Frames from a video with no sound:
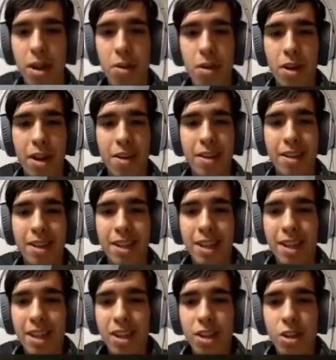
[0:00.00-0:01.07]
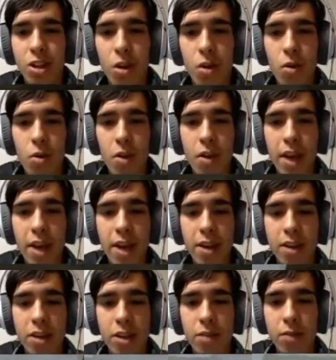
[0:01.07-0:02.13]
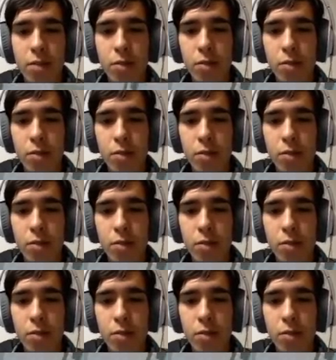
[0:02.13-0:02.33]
Okay, so that is the fluid